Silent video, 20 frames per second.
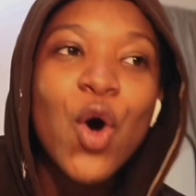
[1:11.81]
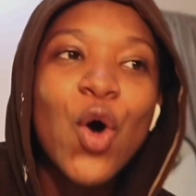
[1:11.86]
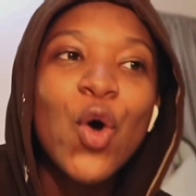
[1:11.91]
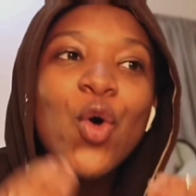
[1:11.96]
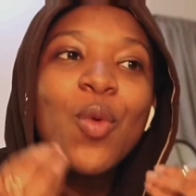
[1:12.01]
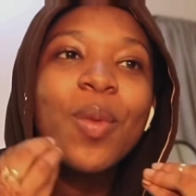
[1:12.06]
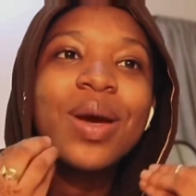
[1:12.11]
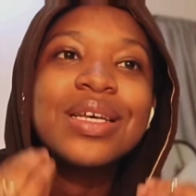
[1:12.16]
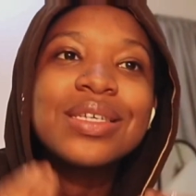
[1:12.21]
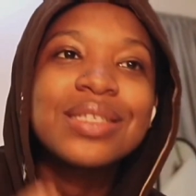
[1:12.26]

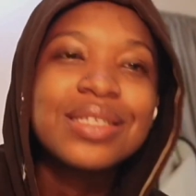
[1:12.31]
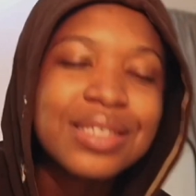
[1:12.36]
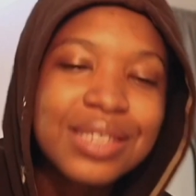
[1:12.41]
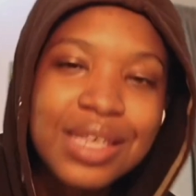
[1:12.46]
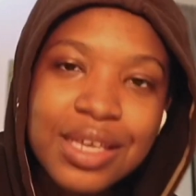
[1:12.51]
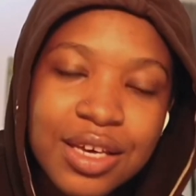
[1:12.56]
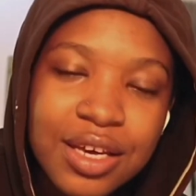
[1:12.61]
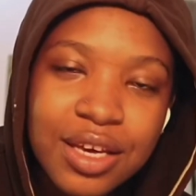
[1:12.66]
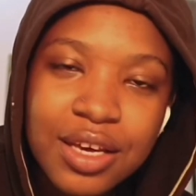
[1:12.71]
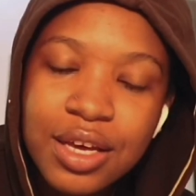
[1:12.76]
or my
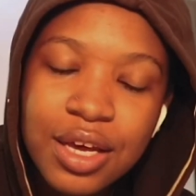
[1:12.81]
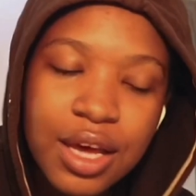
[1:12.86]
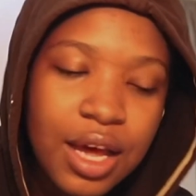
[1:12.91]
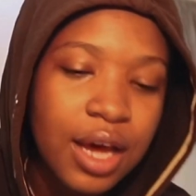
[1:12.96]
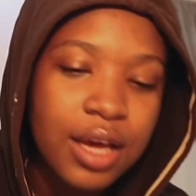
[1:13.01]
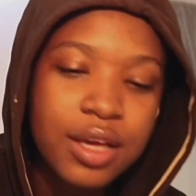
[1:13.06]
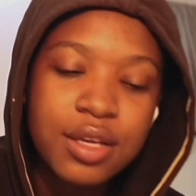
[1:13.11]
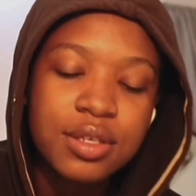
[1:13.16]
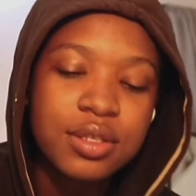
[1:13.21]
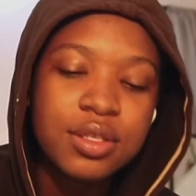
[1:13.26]
singing.
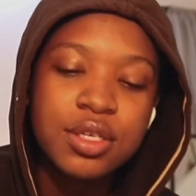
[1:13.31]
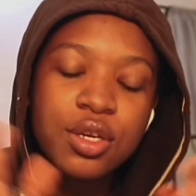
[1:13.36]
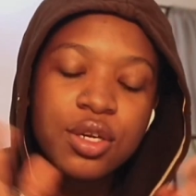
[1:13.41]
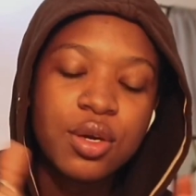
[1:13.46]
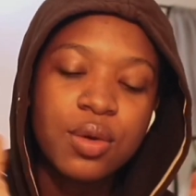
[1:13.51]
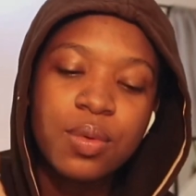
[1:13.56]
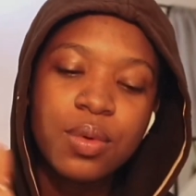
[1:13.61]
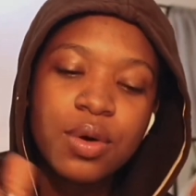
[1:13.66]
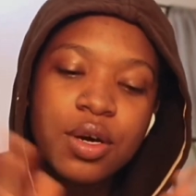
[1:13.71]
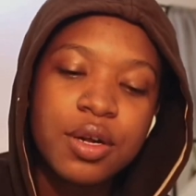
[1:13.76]
You
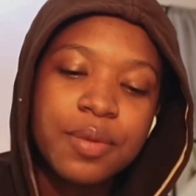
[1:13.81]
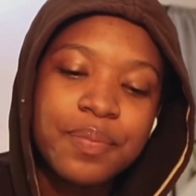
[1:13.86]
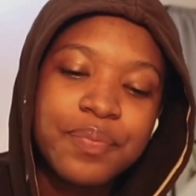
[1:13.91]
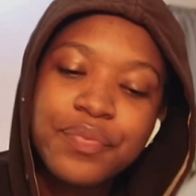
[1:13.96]
know what?